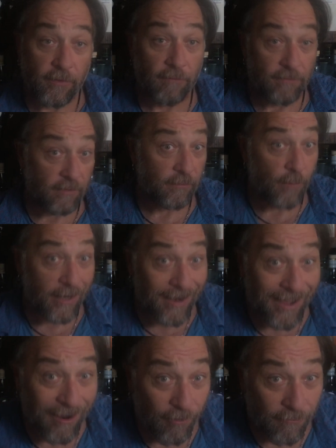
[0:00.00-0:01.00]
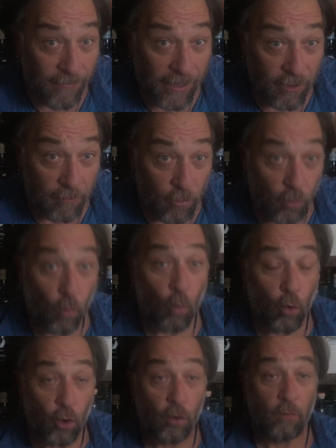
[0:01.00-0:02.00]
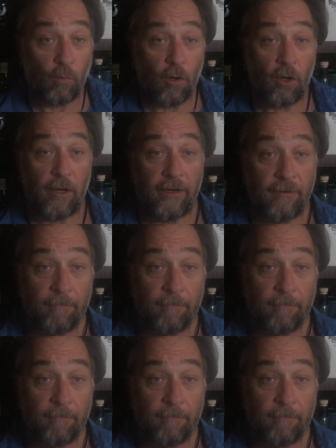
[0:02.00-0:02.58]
of this one are available worldwide.